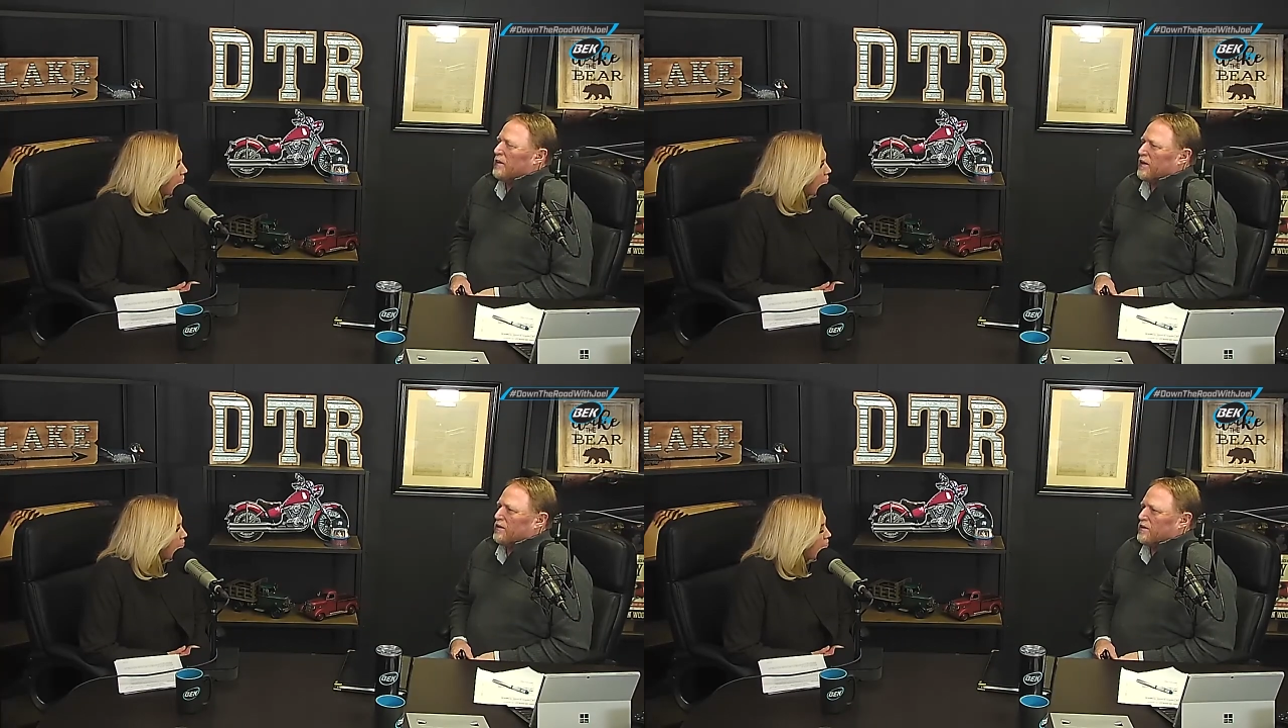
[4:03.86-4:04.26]

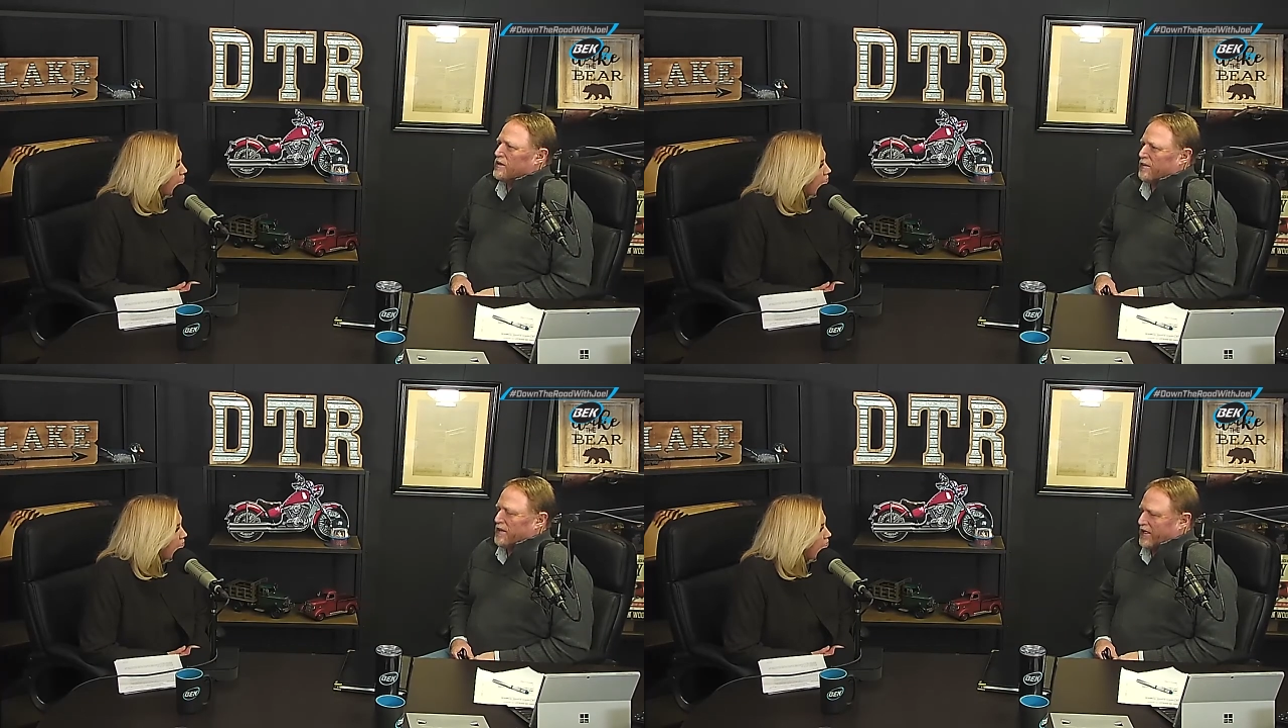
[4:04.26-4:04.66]
about
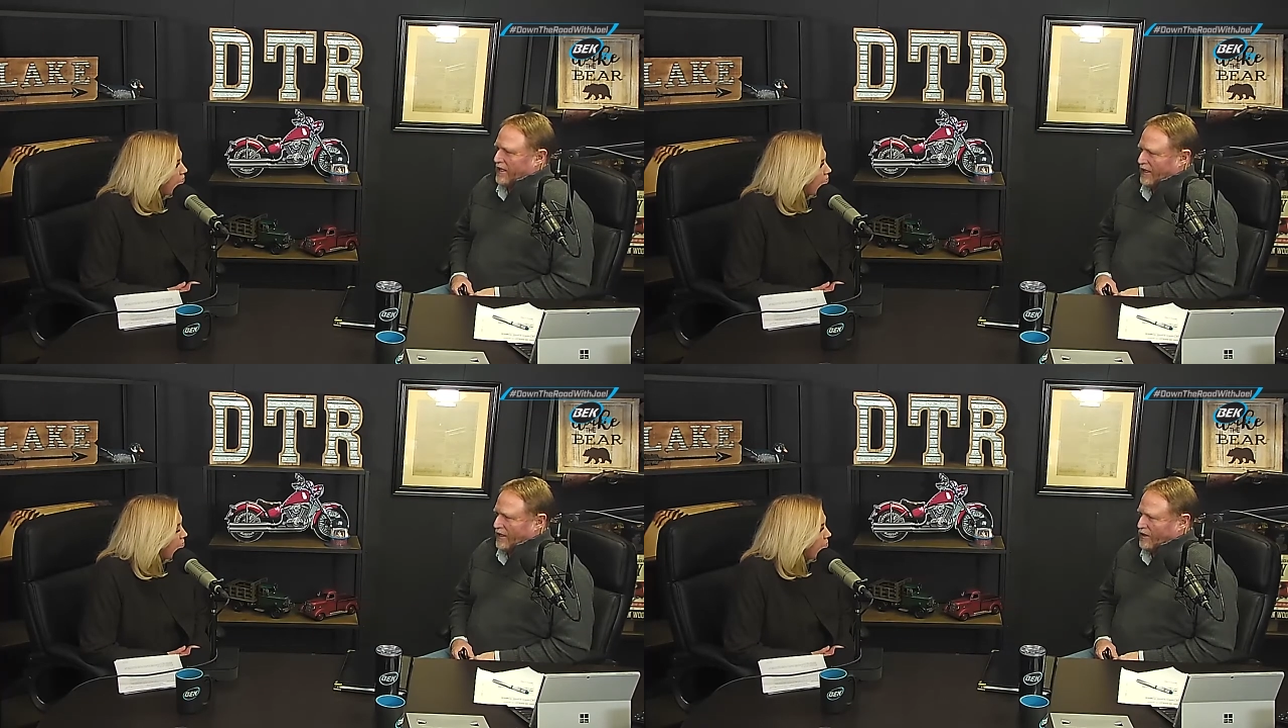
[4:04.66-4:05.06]
some of the
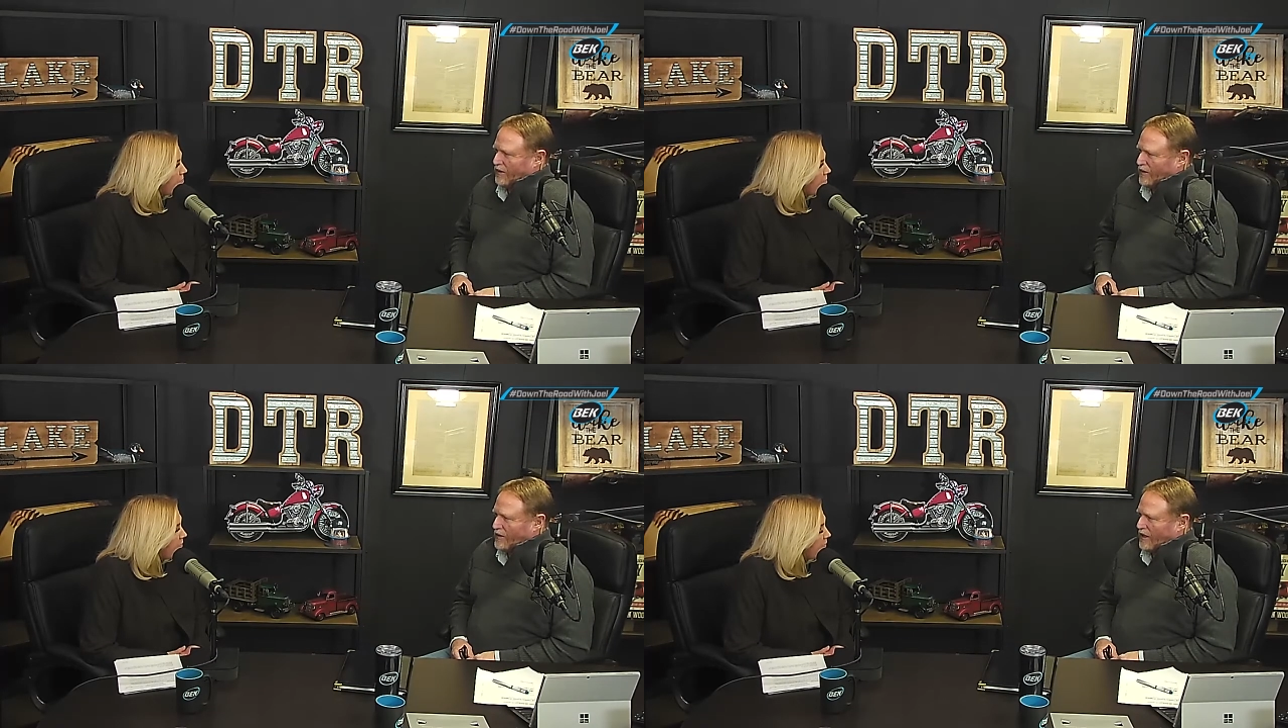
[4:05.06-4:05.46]
key
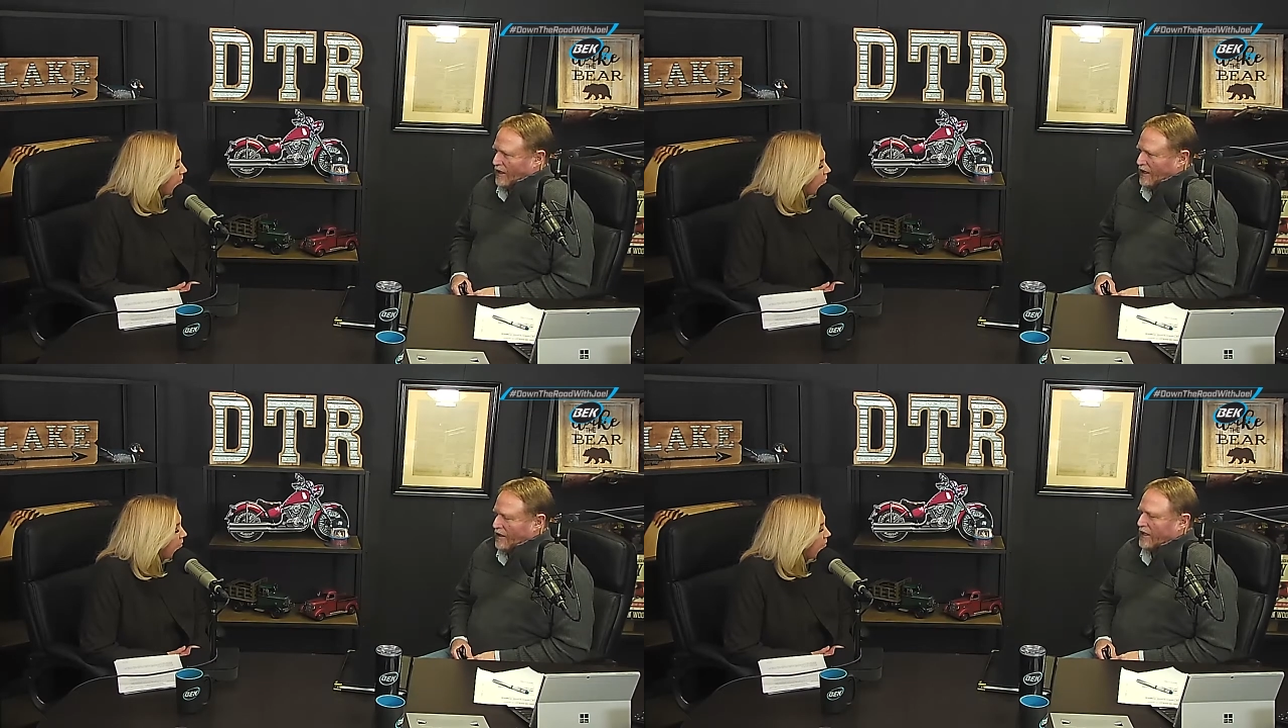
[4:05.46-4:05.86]
issues.
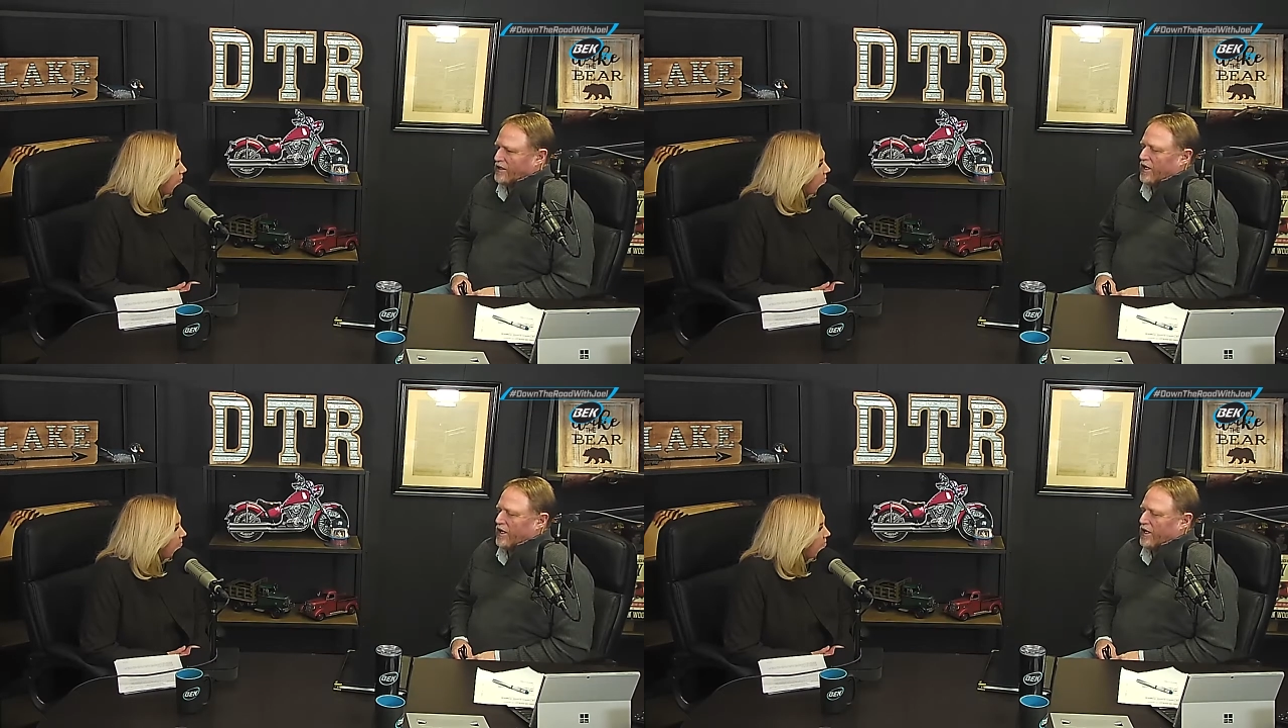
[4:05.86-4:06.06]
Let's